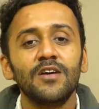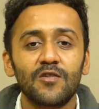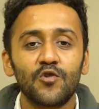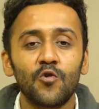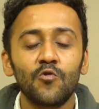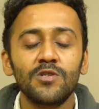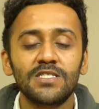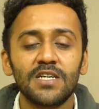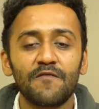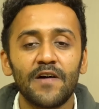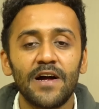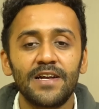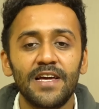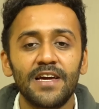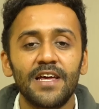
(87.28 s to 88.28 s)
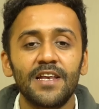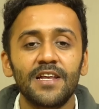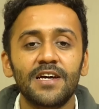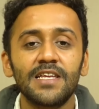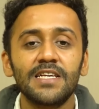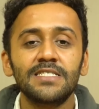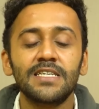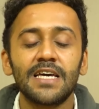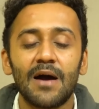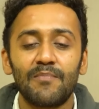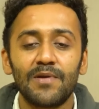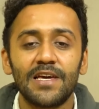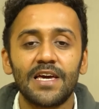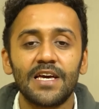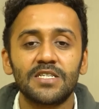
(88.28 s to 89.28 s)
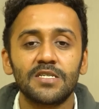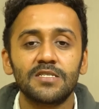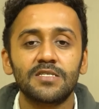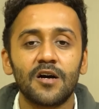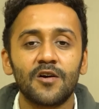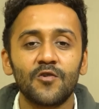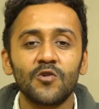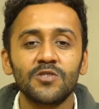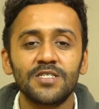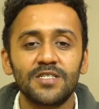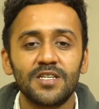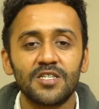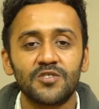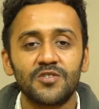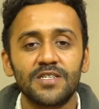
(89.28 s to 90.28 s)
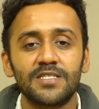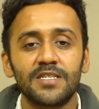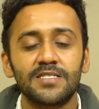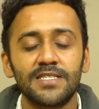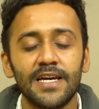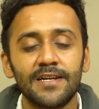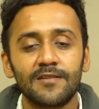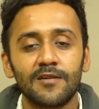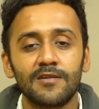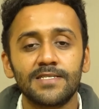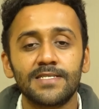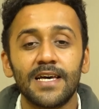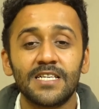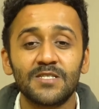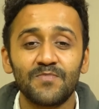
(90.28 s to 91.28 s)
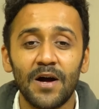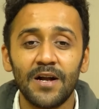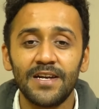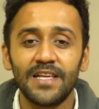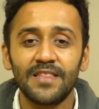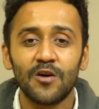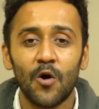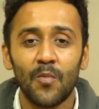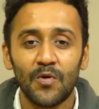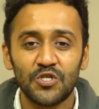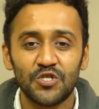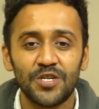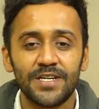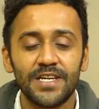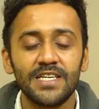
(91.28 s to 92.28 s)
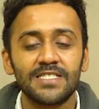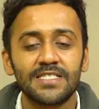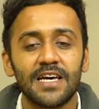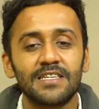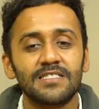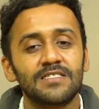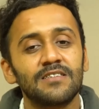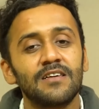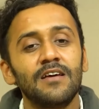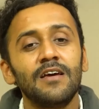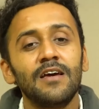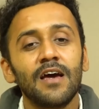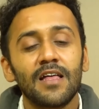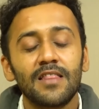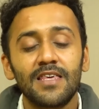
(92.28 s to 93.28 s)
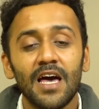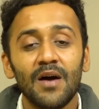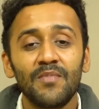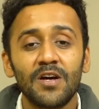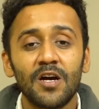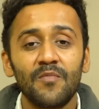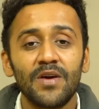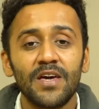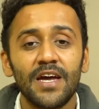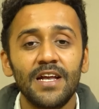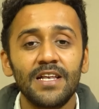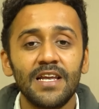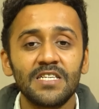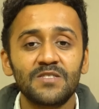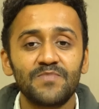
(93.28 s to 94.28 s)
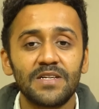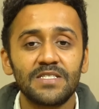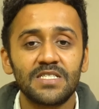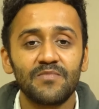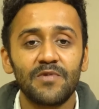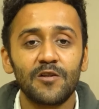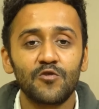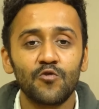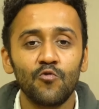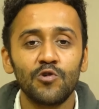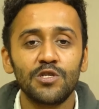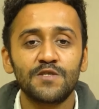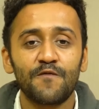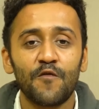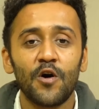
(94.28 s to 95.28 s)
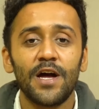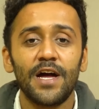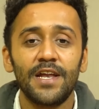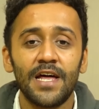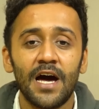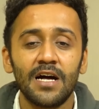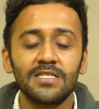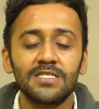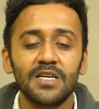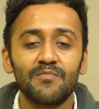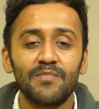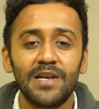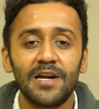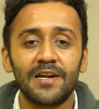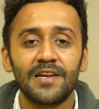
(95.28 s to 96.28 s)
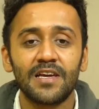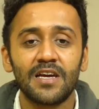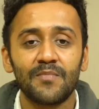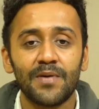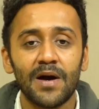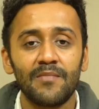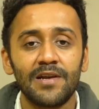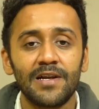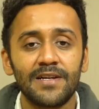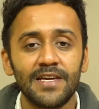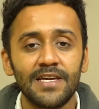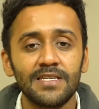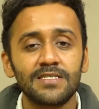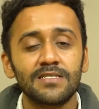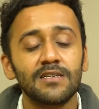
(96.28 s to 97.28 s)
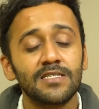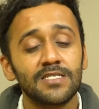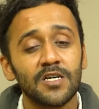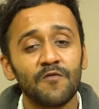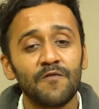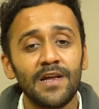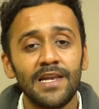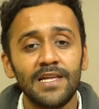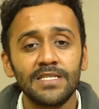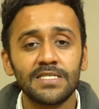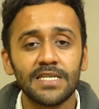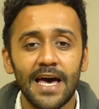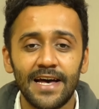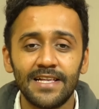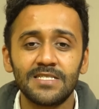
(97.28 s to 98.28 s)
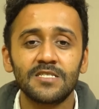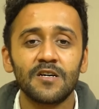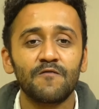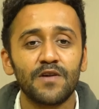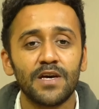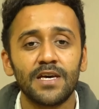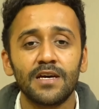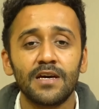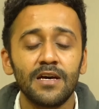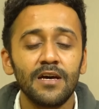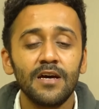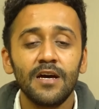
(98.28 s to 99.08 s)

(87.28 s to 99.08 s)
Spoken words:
Drones are finding increasing applications across industries and sectors, expanding the opportunity size. They are becoming indispensable tools for enhancing military capabilities, surveillance and surveying.